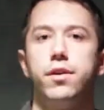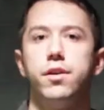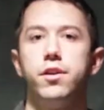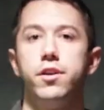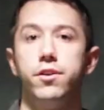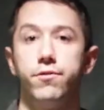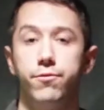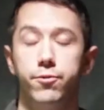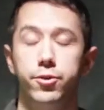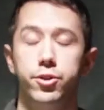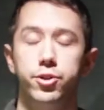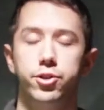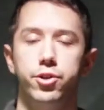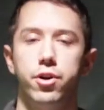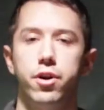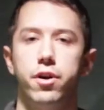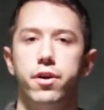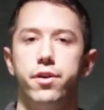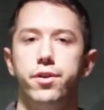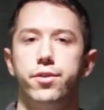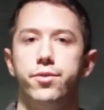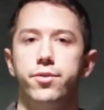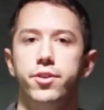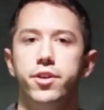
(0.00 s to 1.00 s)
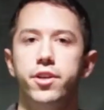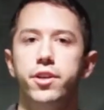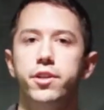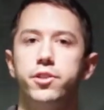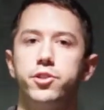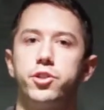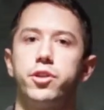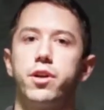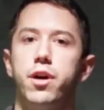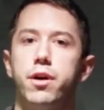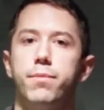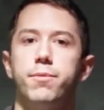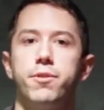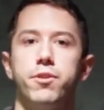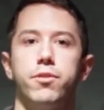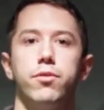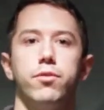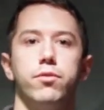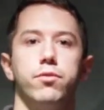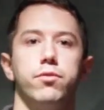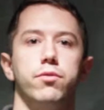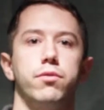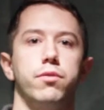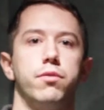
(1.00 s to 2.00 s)
If we draw each cubby
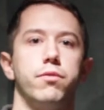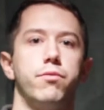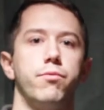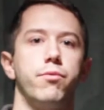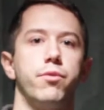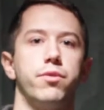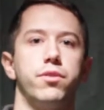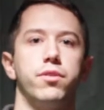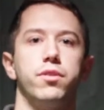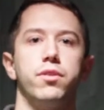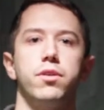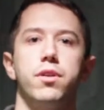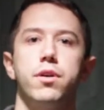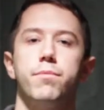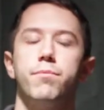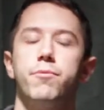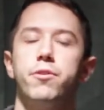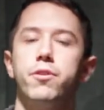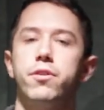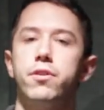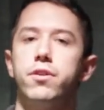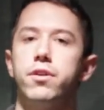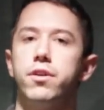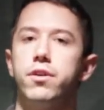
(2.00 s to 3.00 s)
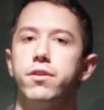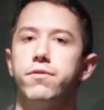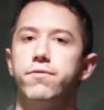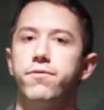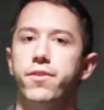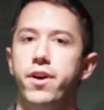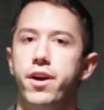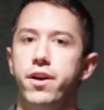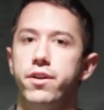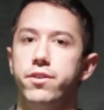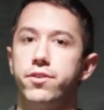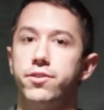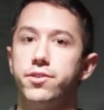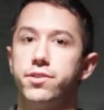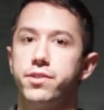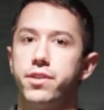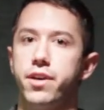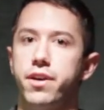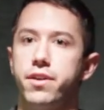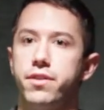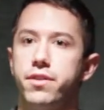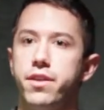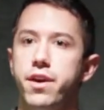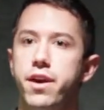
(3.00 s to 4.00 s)
hole with the number of values
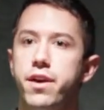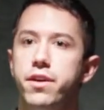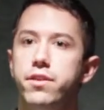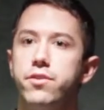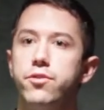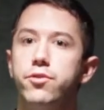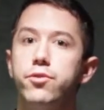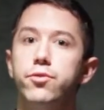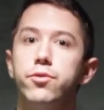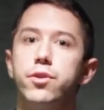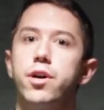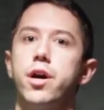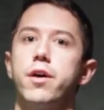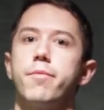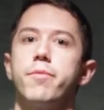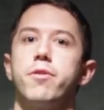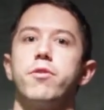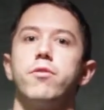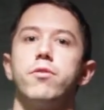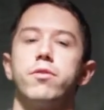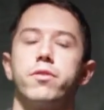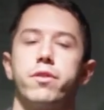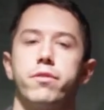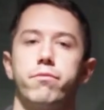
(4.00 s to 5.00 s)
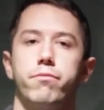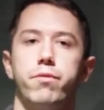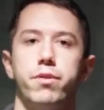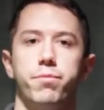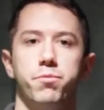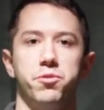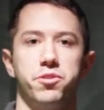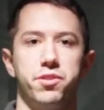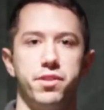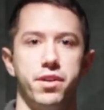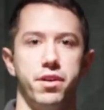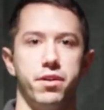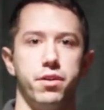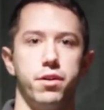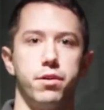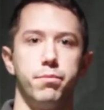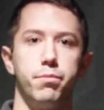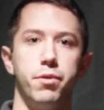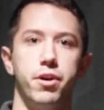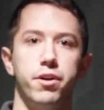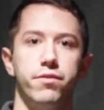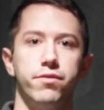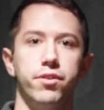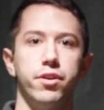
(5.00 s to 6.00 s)
that that new cubby hole can represent
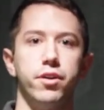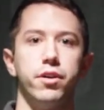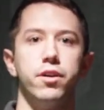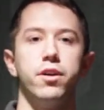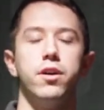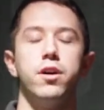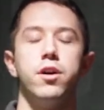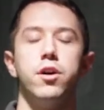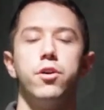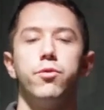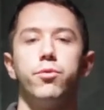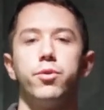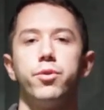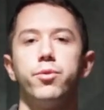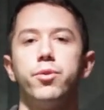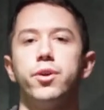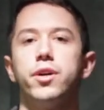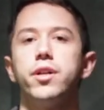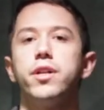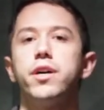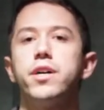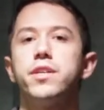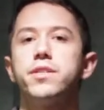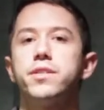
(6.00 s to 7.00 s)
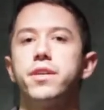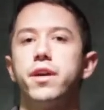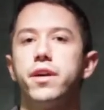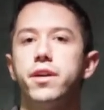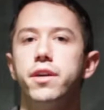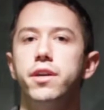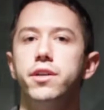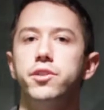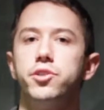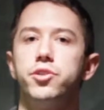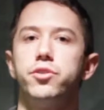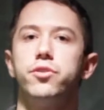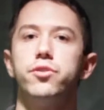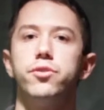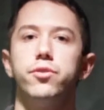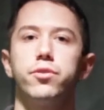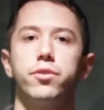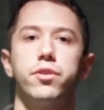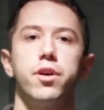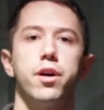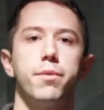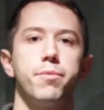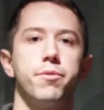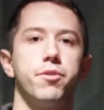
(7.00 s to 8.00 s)
above it, we realize that each new
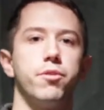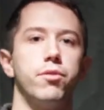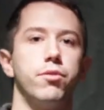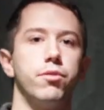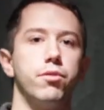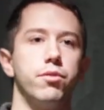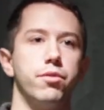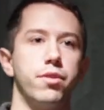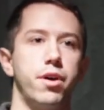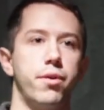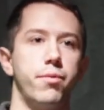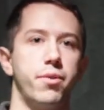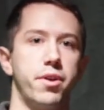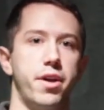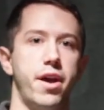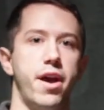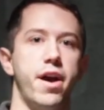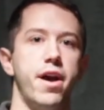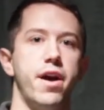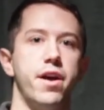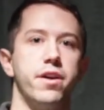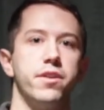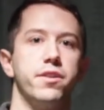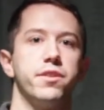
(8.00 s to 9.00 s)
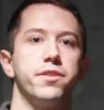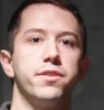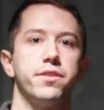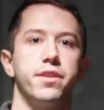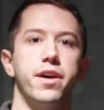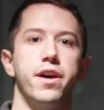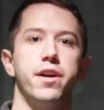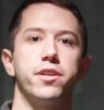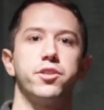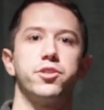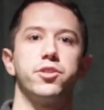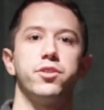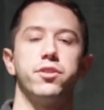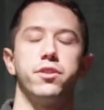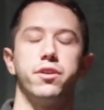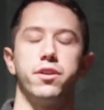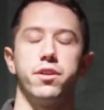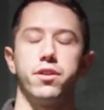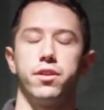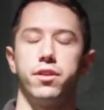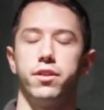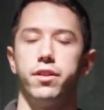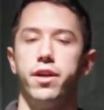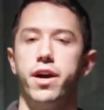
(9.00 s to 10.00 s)
cubby hole that we add is
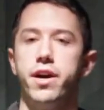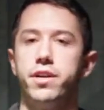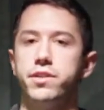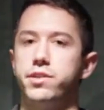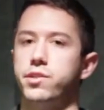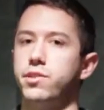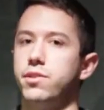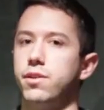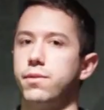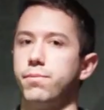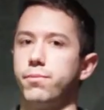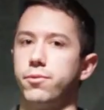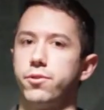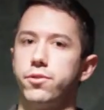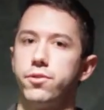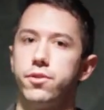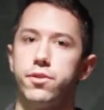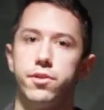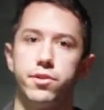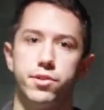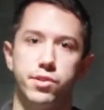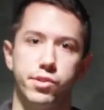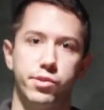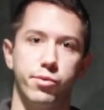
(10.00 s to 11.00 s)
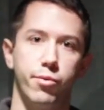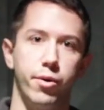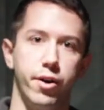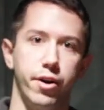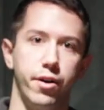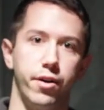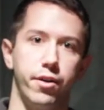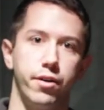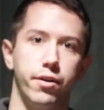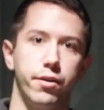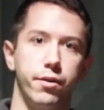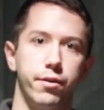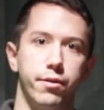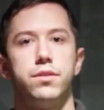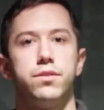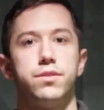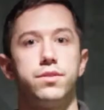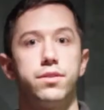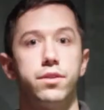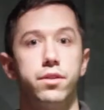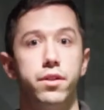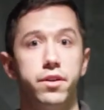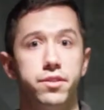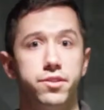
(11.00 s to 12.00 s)
actually the last number squared.
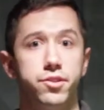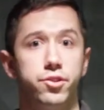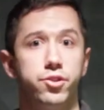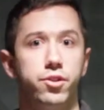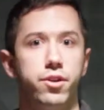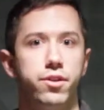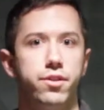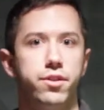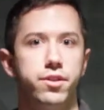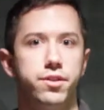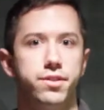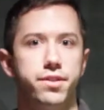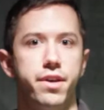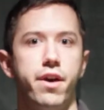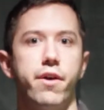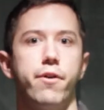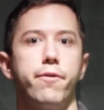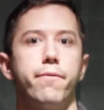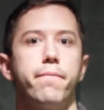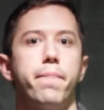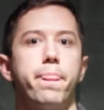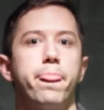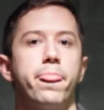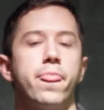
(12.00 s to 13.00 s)
So let's draw these out.